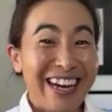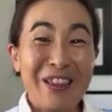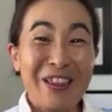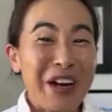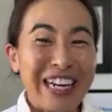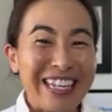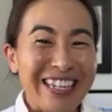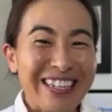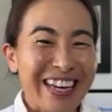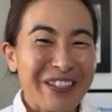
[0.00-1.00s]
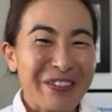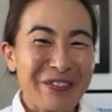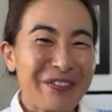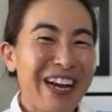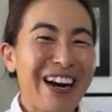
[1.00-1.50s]
had no idea that
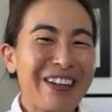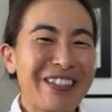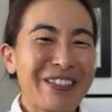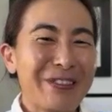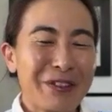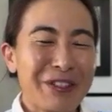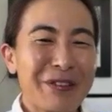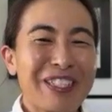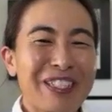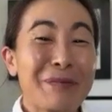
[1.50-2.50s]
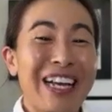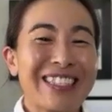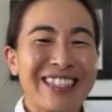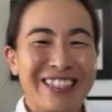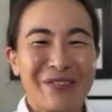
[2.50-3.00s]
you were doing
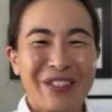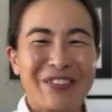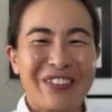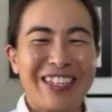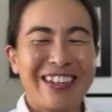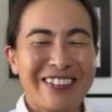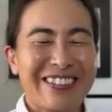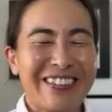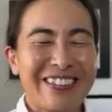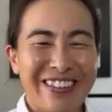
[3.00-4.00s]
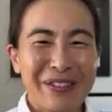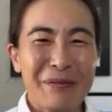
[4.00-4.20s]
gymnastics when you were younger, so that's pretty